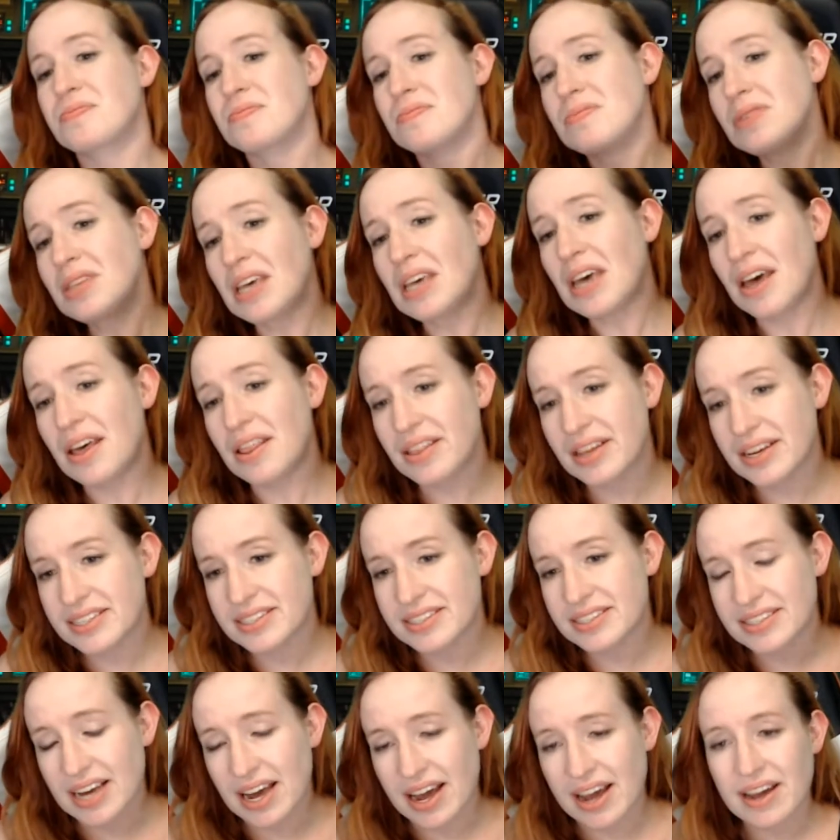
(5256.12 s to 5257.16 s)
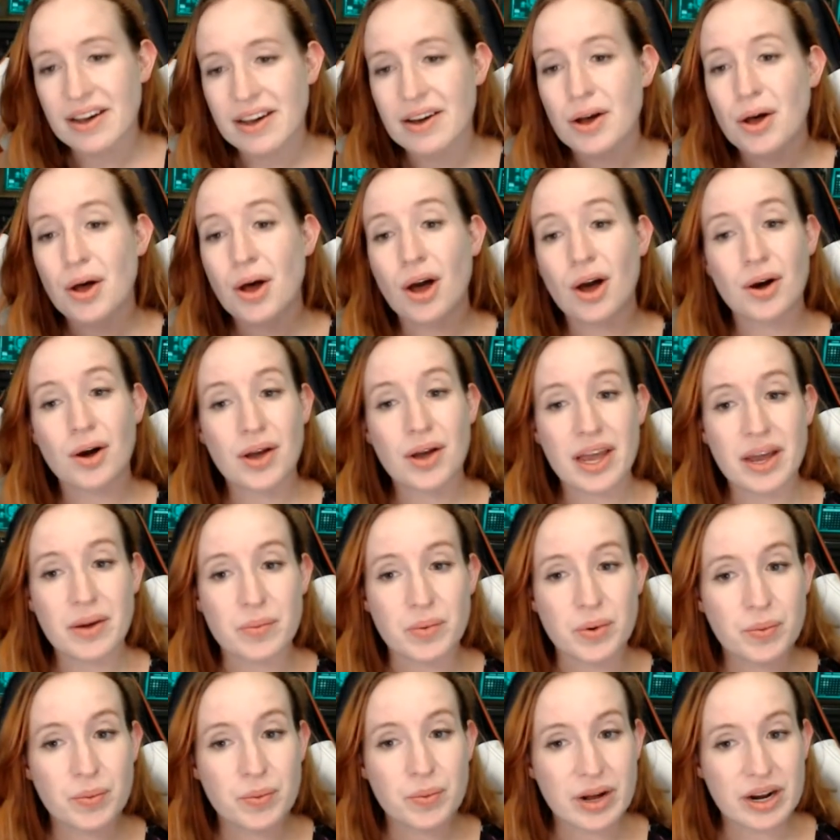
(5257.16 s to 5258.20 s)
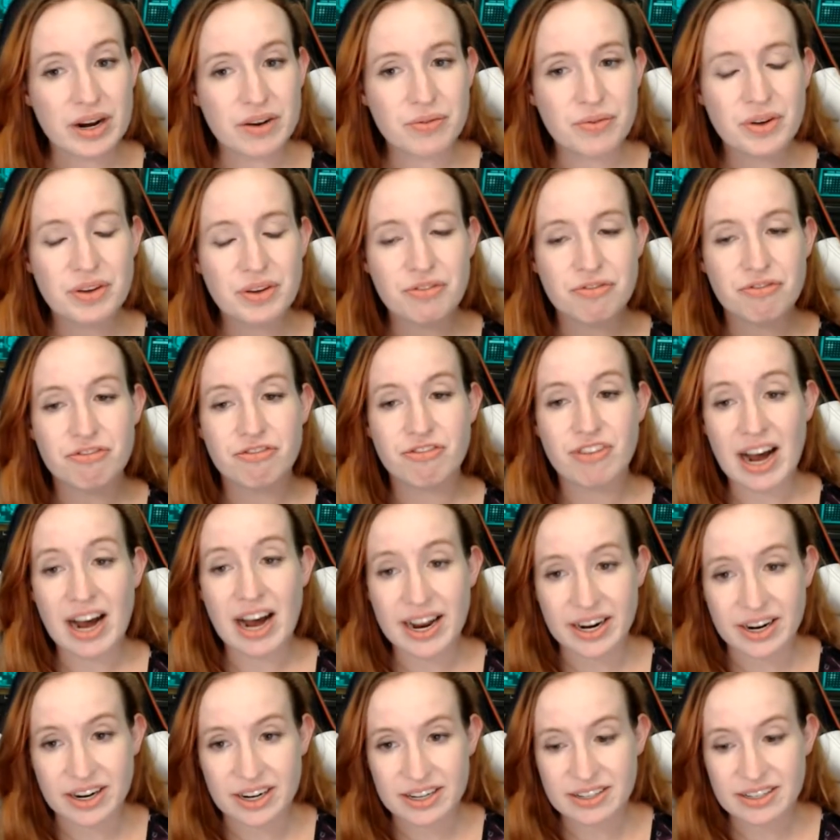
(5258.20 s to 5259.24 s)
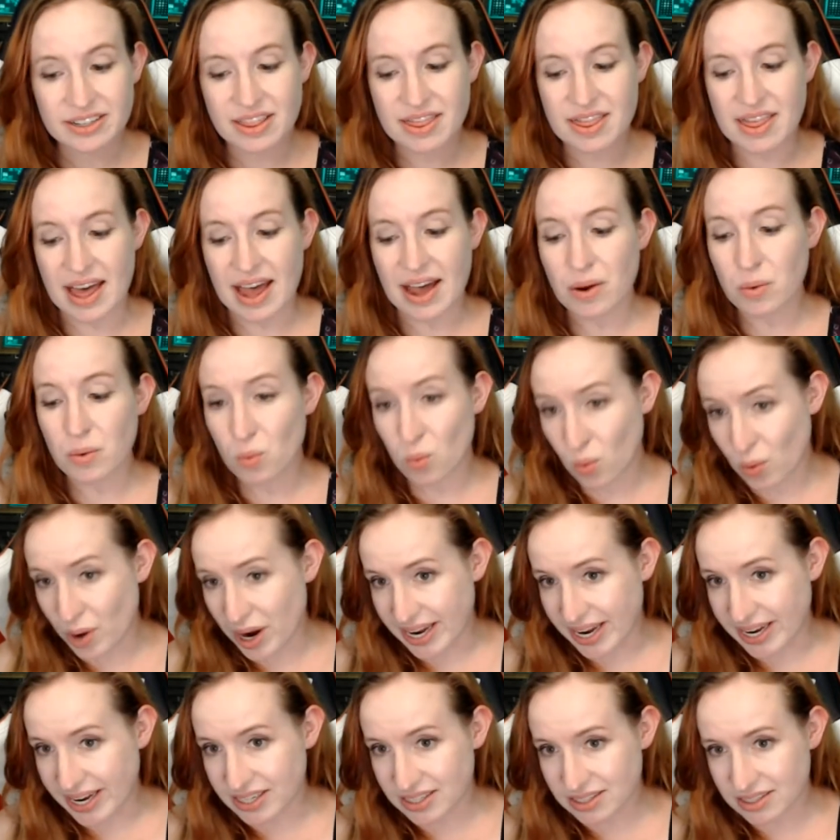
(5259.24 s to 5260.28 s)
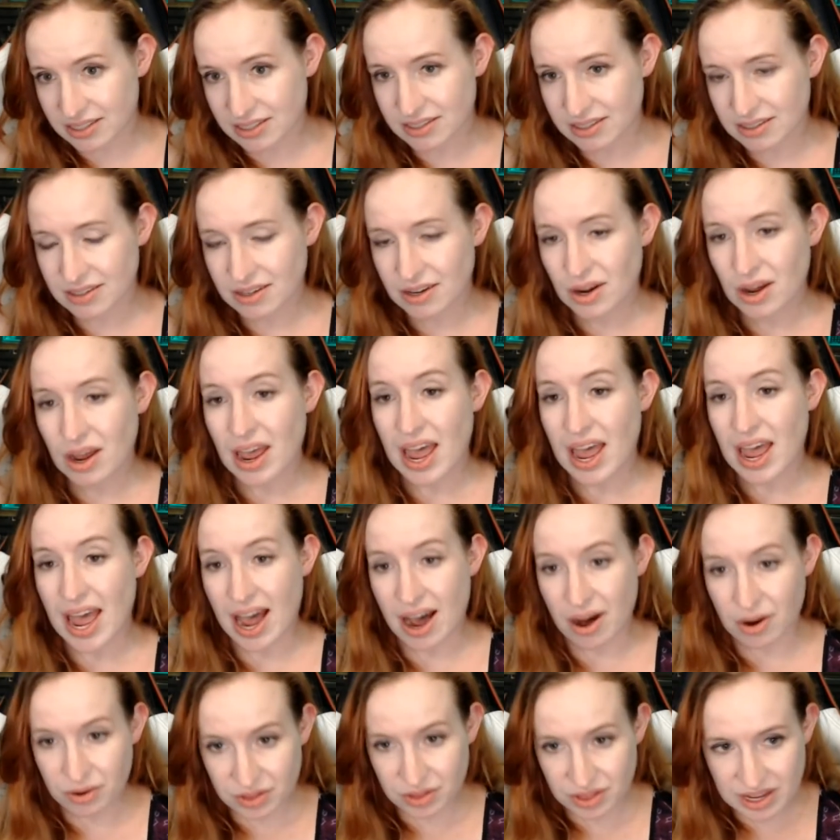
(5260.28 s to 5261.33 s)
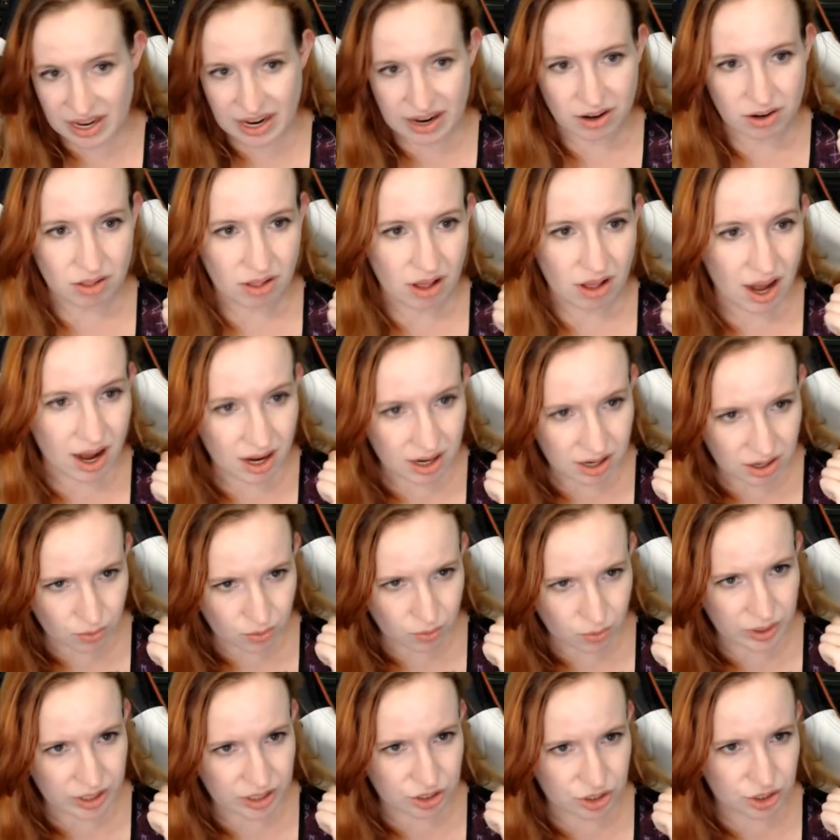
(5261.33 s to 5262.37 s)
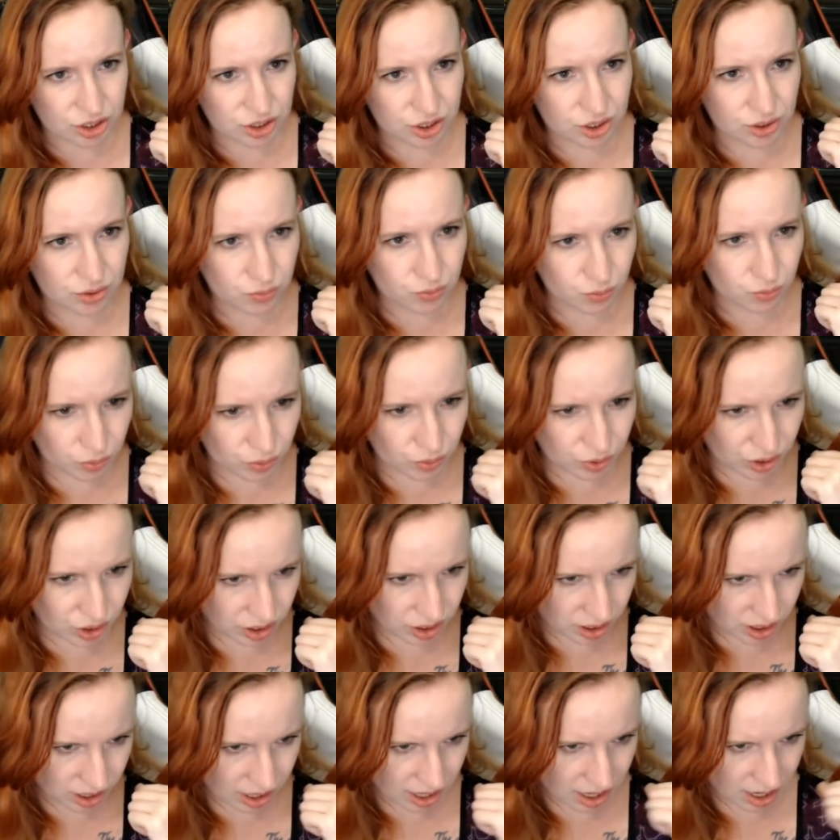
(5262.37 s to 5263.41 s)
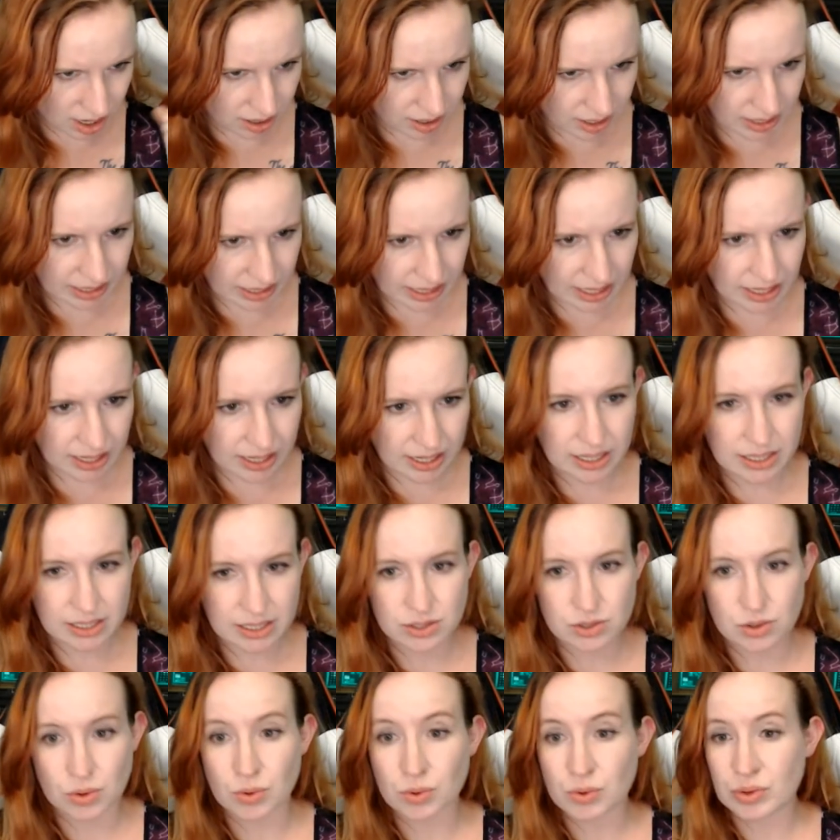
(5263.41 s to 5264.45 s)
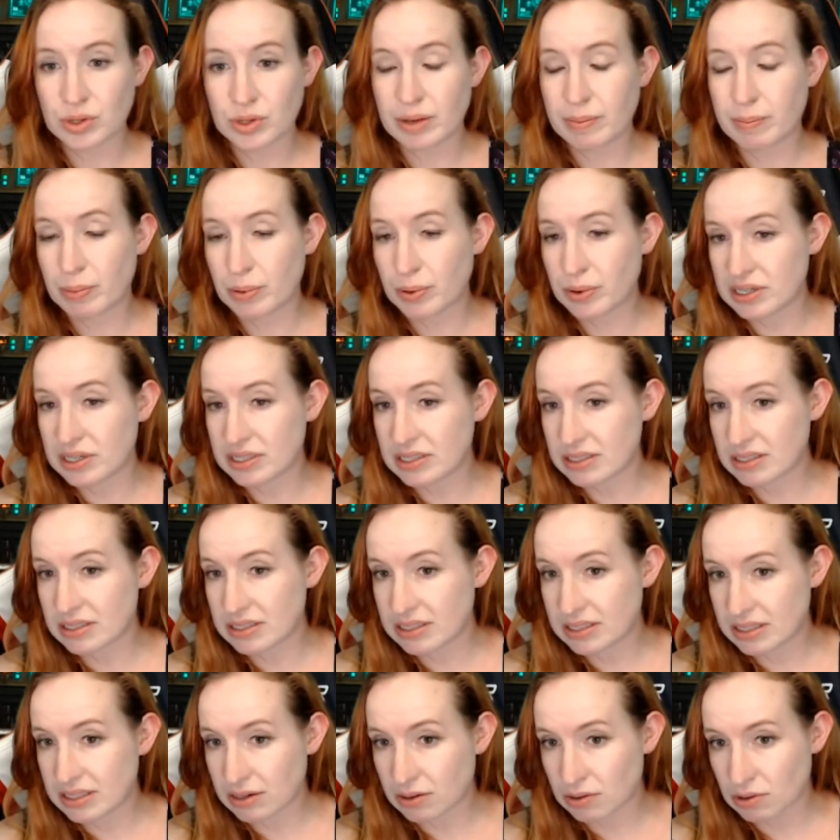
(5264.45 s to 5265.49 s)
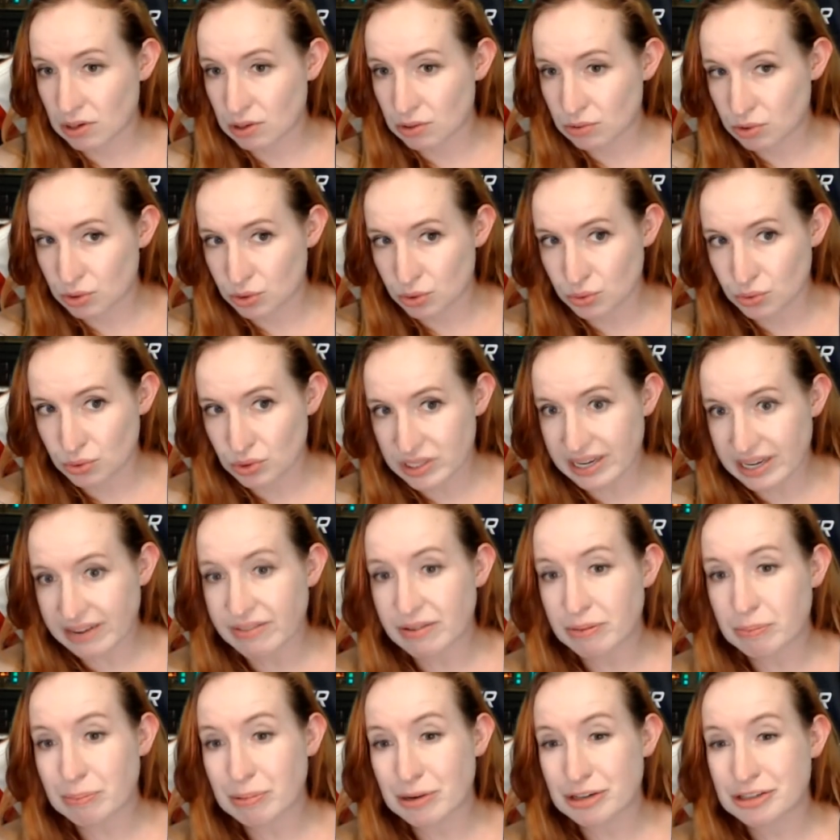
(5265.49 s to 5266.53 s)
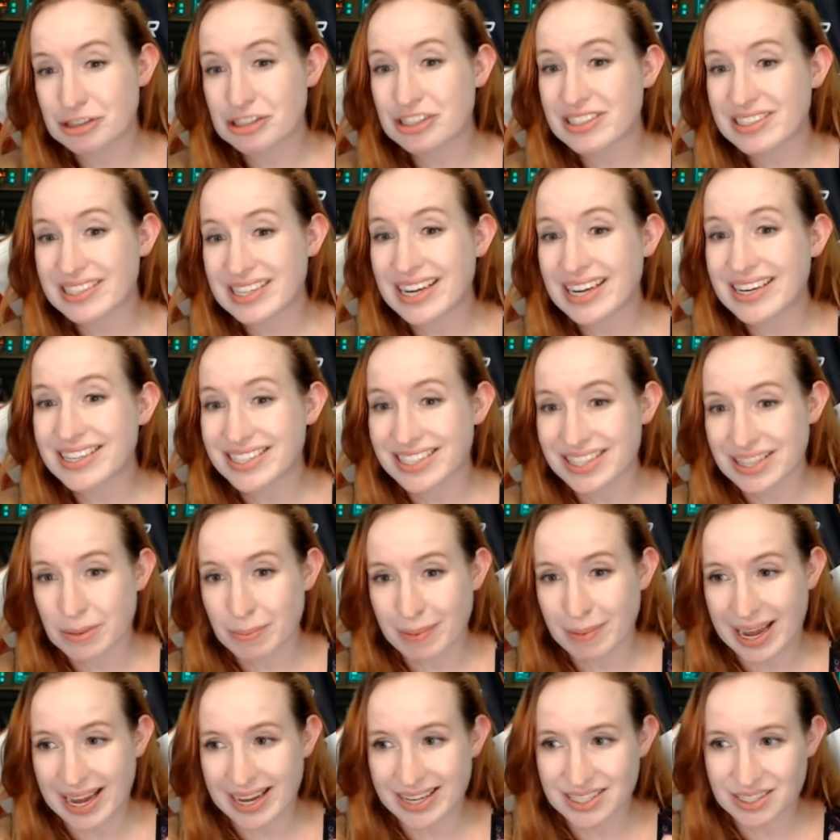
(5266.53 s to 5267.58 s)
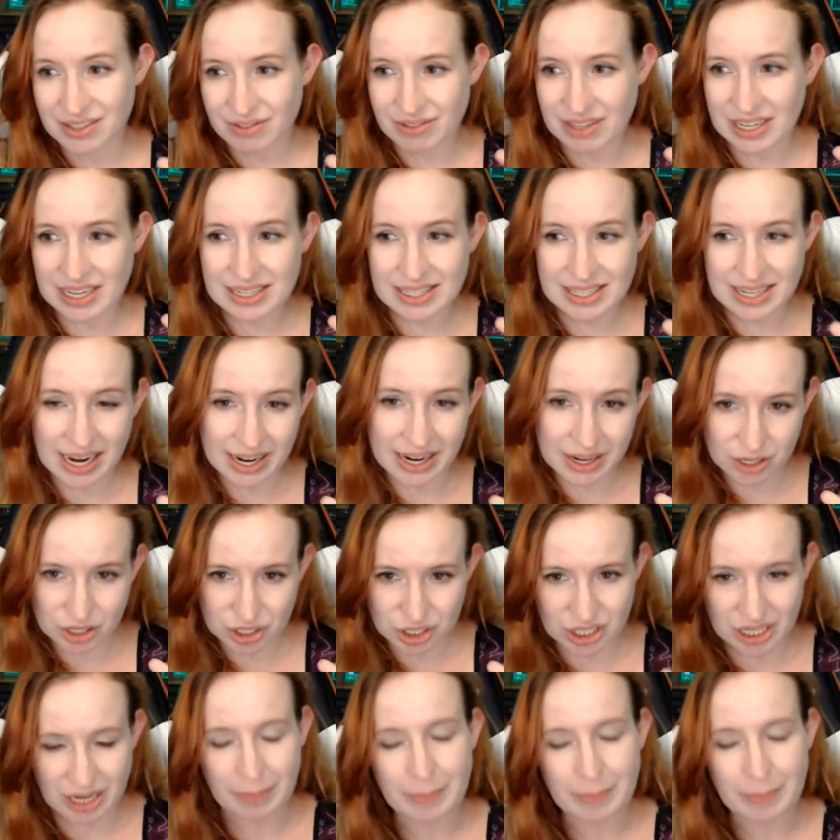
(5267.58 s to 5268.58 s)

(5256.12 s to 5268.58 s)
and they say, okay, well, what if we fired that weight out of the airlock, which we calculated is only 0.027% the mass of the entire ship.